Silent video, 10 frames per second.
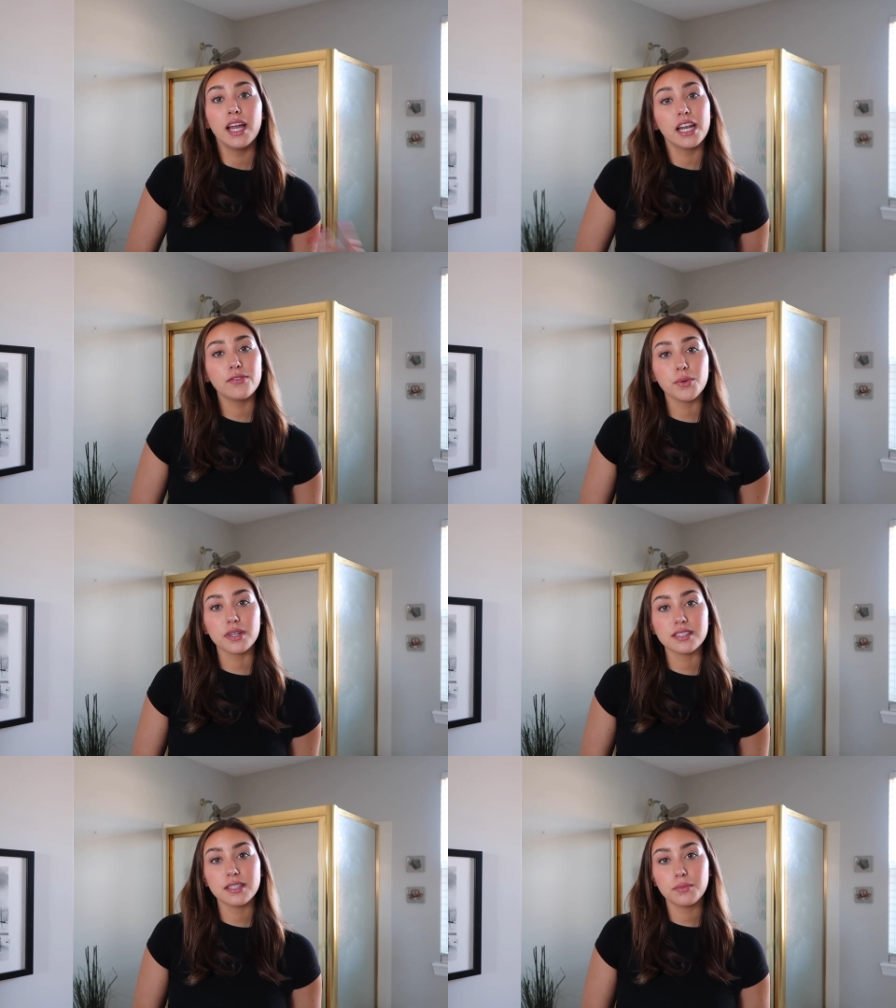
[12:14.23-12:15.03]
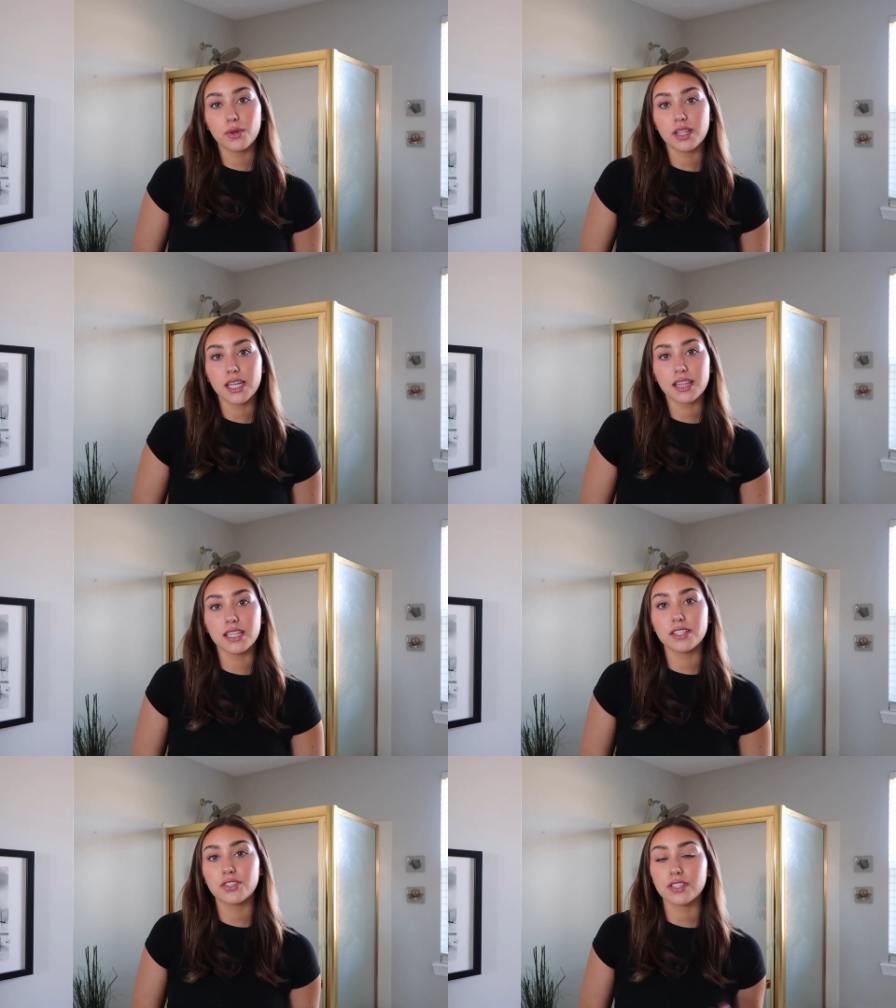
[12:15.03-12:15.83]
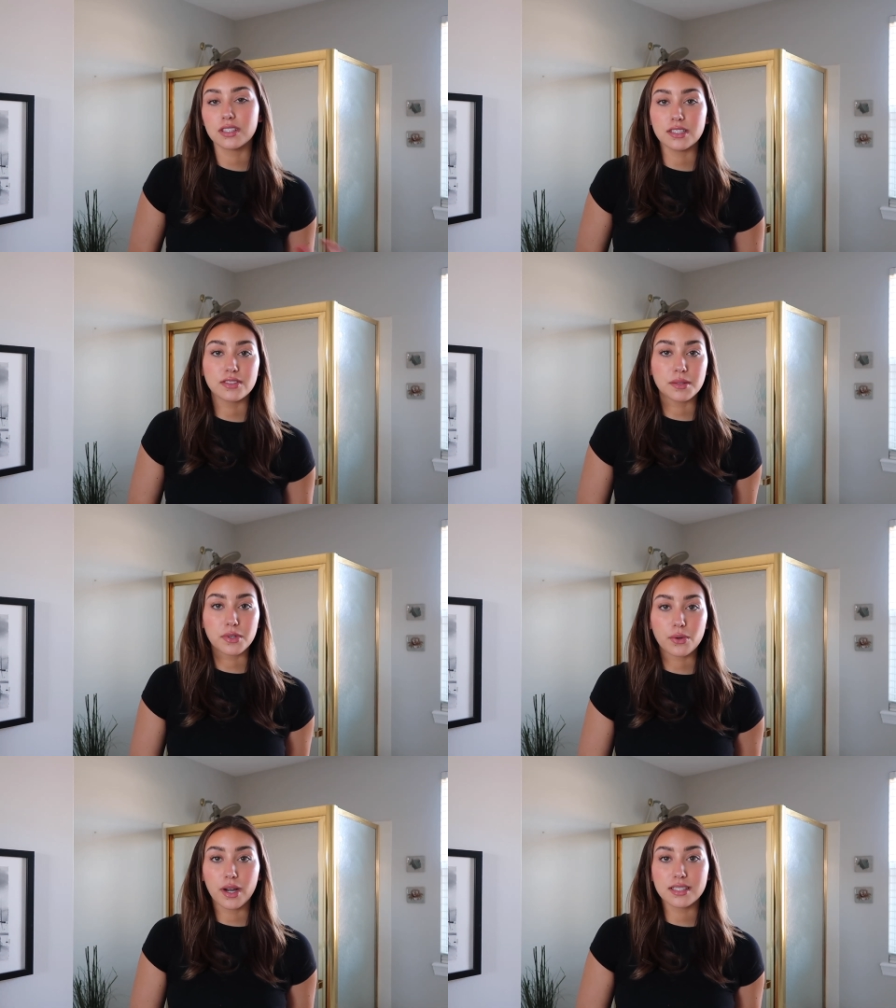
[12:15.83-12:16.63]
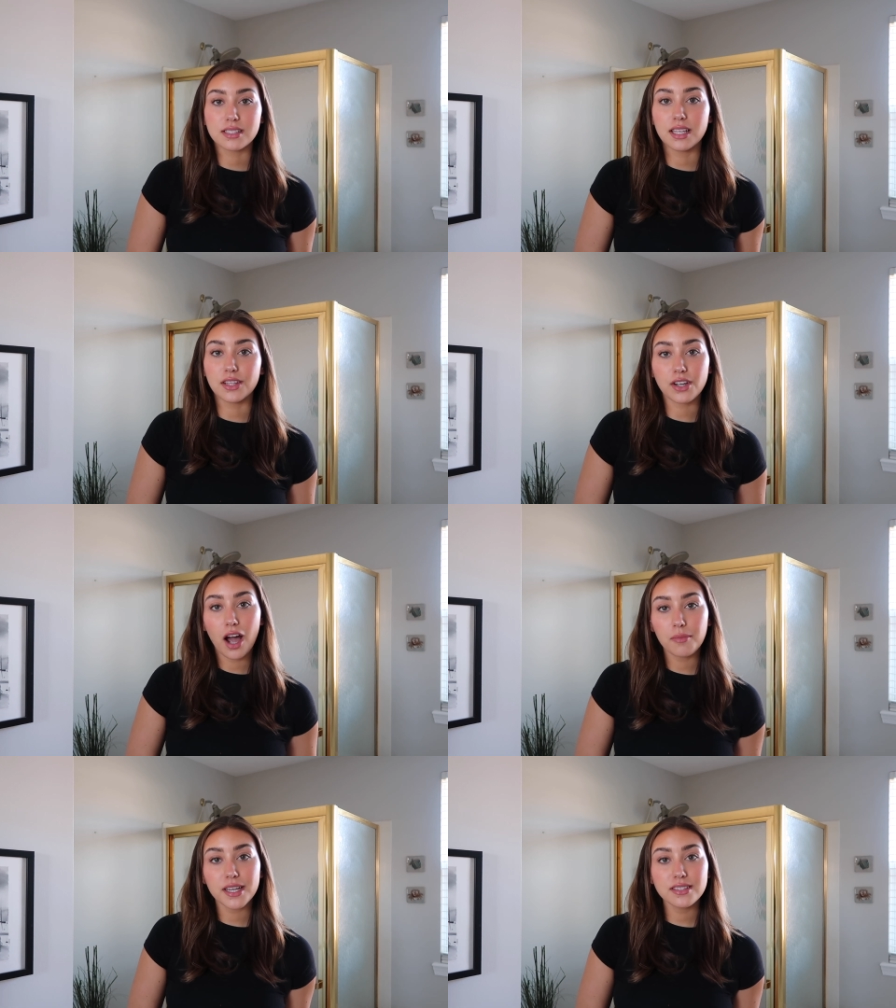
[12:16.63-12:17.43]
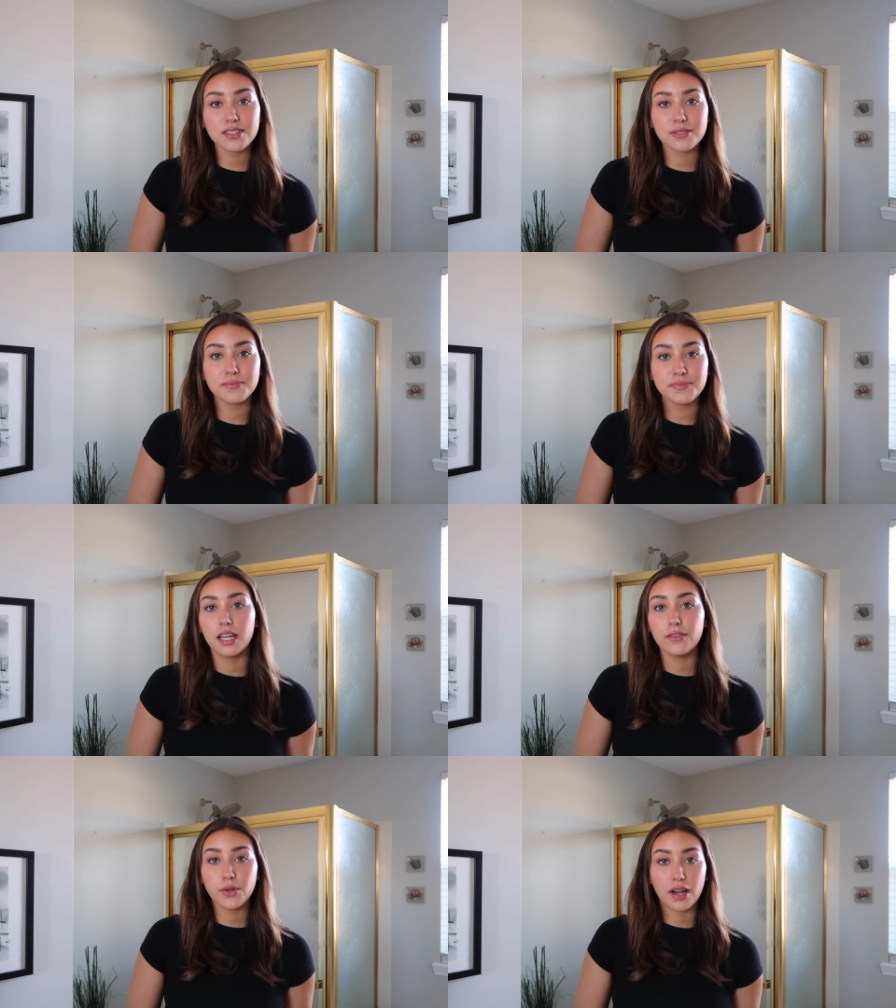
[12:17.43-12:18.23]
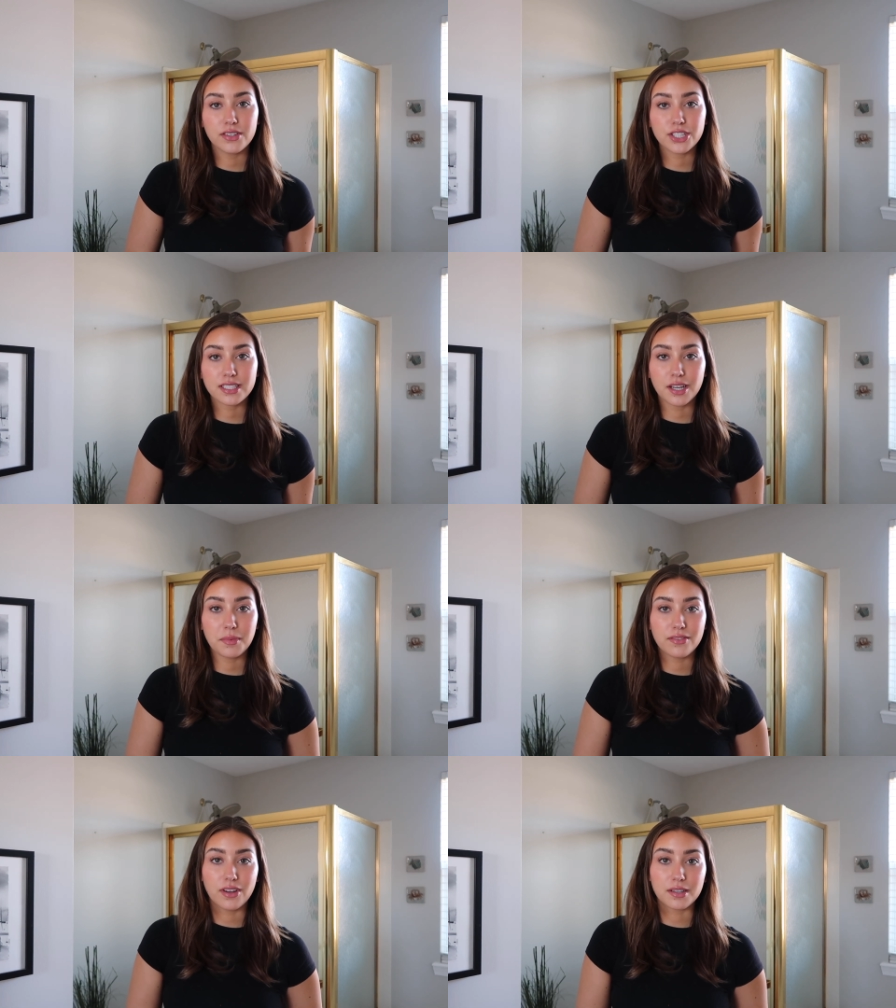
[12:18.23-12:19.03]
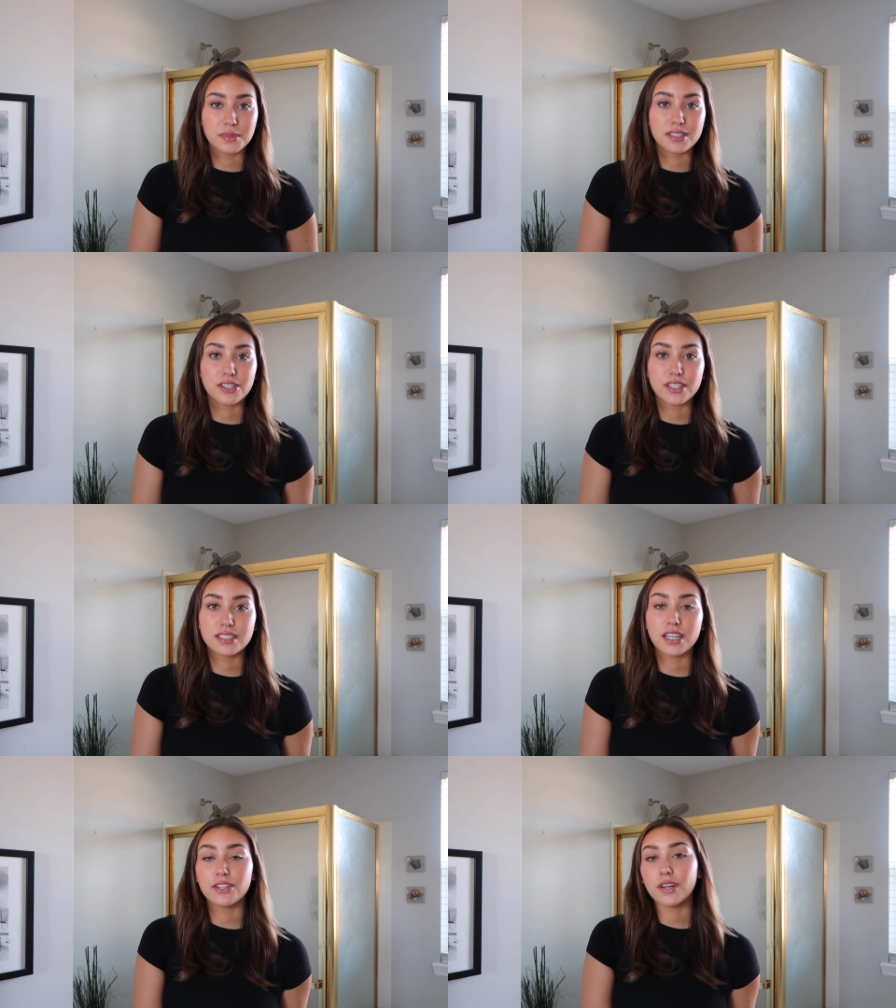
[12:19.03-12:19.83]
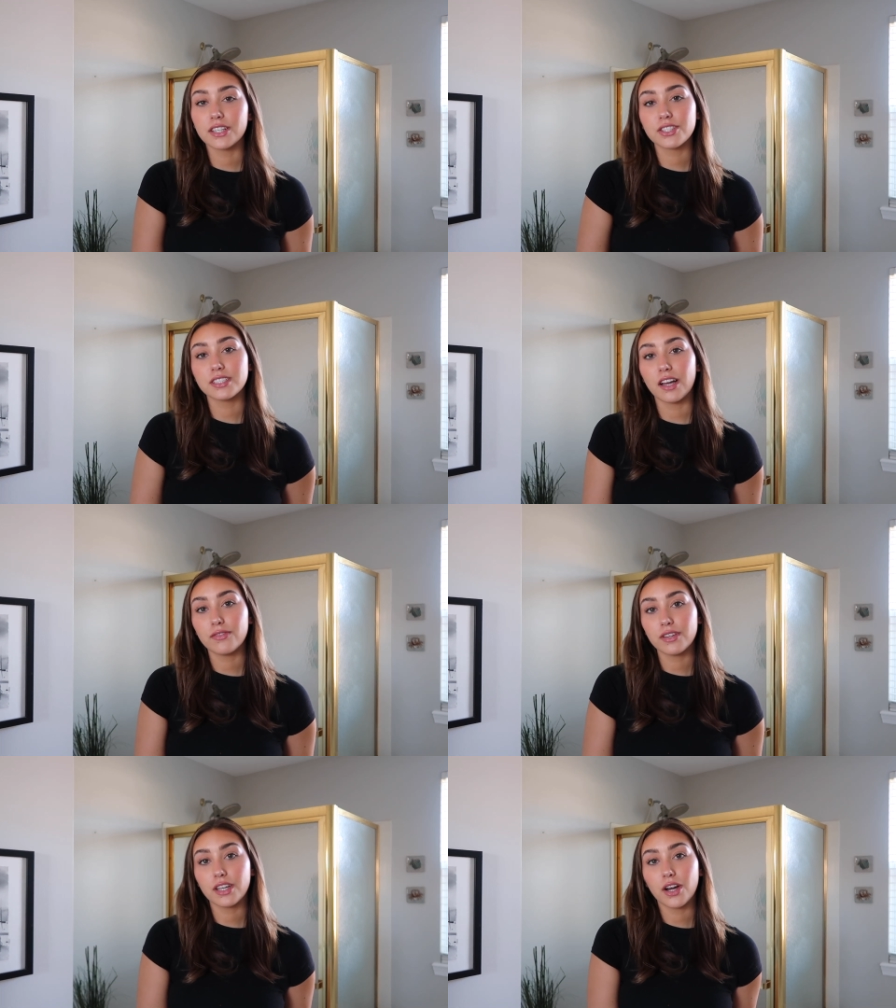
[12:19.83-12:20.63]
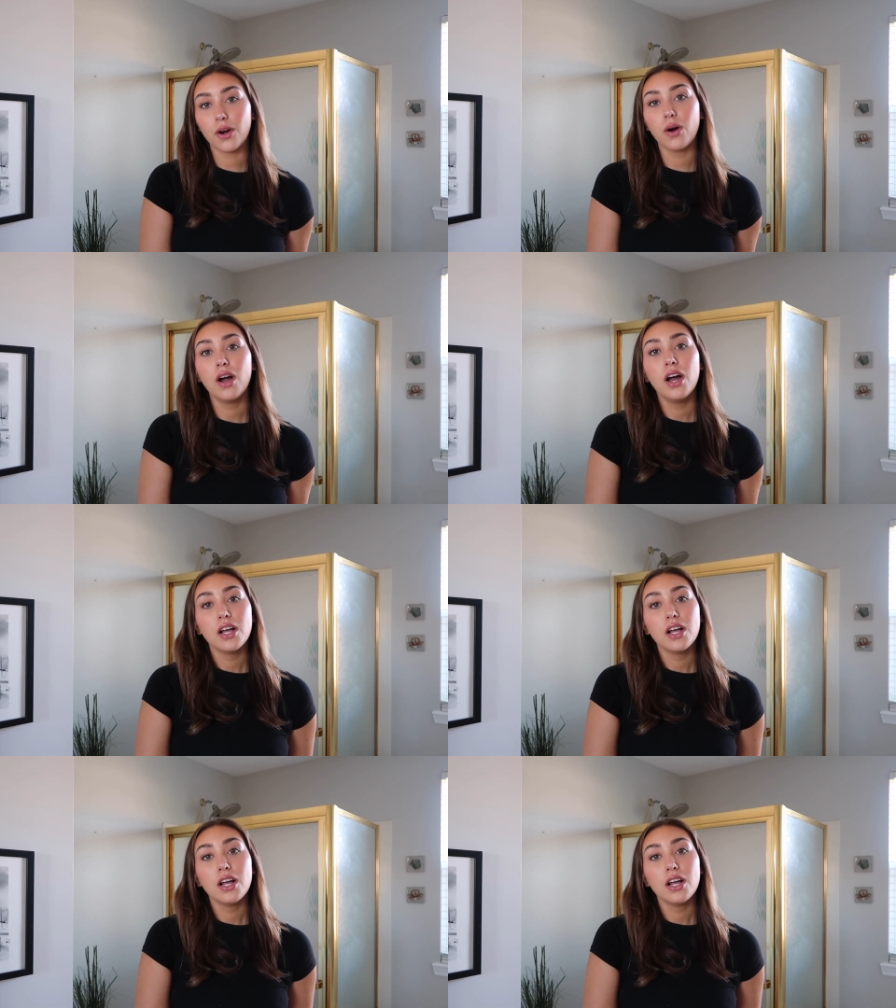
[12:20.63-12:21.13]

And if you want to see more like this, just leave some requests in the comments. And if you haven't checked out my Vlogmas series yet, you guys should definitely go